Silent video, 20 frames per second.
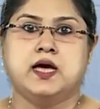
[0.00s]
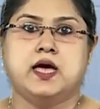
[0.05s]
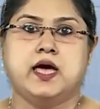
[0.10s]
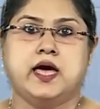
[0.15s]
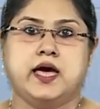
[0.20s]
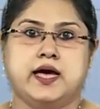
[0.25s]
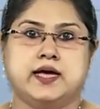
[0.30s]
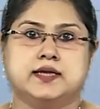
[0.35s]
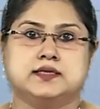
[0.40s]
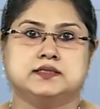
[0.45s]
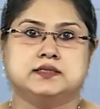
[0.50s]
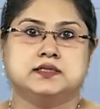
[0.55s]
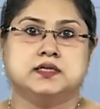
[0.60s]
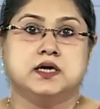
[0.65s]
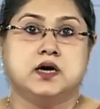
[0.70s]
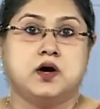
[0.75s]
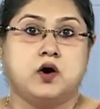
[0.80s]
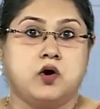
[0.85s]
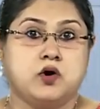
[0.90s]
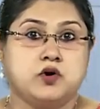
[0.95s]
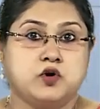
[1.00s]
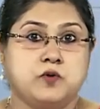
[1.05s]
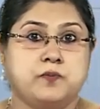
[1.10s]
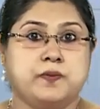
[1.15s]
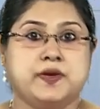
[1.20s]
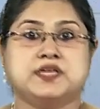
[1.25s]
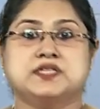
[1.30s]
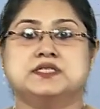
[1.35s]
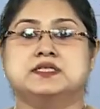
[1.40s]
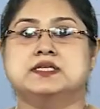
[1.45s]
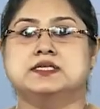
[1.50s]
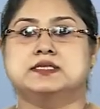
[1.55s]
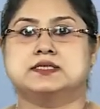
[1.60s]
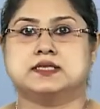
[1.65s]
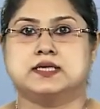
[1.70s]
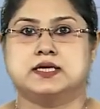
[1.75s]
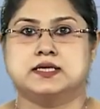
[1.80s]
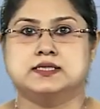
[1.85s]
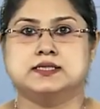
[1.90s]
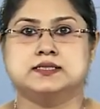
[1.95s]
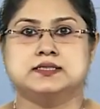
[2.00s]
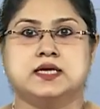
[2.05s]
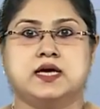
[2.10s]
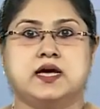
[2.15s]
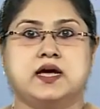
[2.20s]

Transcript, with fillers: and occupational skills